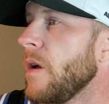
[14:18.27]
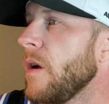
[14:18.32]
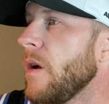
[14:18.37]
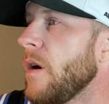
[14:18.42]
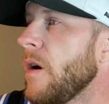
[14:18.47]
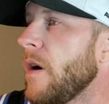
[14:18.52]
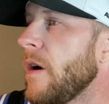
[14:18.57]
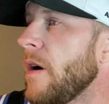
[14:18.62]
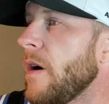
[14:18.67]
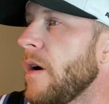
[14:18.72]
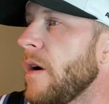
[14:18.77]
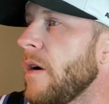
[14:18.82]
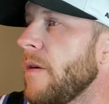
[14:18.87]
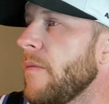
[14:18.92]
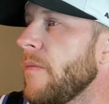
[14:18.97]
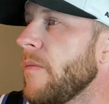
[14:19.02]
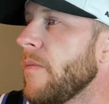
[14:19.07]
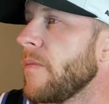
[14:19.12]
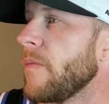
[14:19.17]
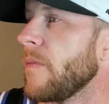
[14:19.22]

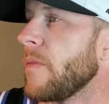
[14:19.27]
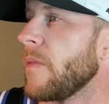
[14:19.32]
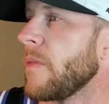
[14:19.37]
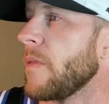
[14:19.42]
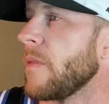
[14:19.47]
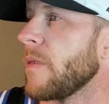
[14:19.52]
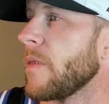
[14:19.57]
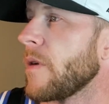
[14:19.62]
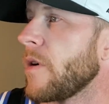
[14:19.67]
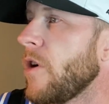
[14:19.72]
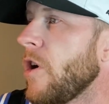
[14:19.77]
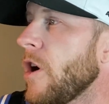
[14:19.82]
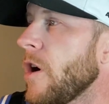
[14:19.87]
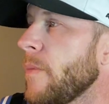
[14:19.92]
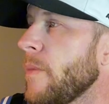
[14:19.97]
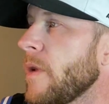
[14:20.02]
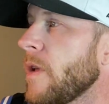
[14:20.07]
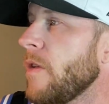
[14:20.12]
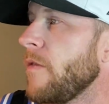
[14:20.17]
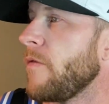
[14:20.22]

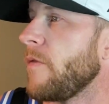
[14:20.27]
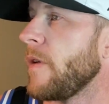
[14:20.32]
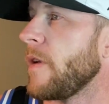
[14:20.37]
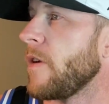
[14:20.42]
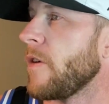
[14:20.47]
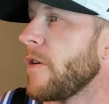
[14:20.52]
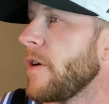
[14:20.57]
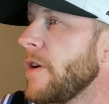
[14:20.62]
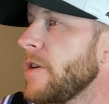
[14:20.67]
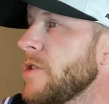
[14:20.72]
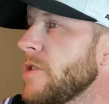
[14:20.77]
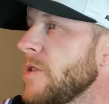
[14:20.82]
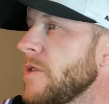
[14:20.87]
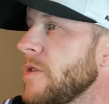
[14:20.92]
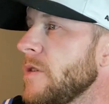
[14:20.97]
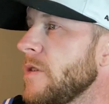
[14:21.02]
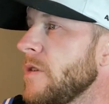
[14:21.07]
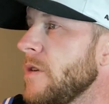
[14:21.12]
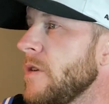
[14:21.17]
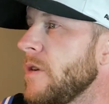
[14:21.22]
Carbon
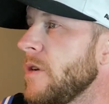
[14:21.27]
configuration.